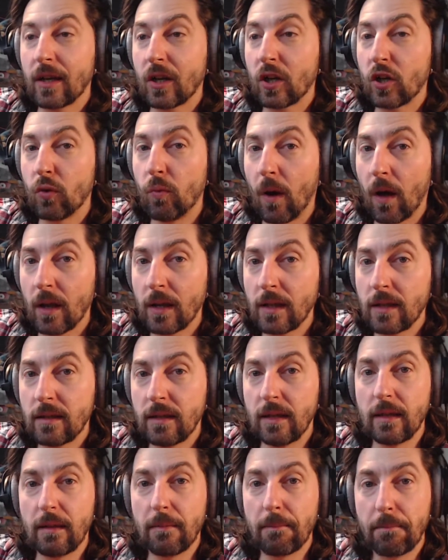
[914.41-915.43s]

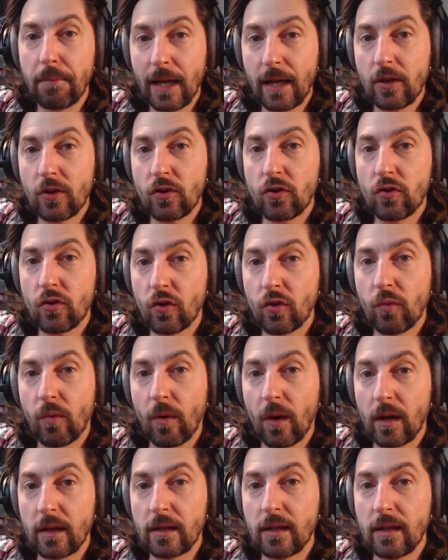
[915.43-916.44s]
quality, the picture
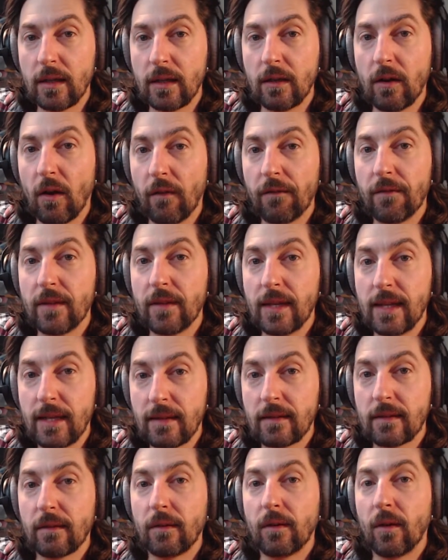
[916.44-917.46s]
quality of
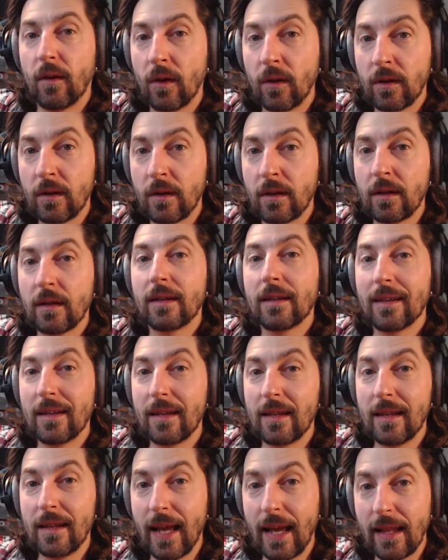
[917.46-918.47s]
these on
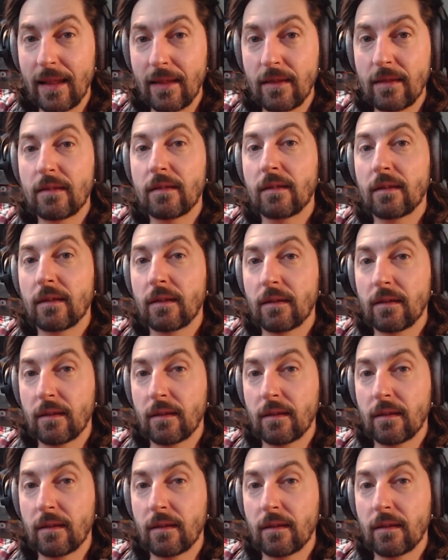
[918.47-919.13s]
lens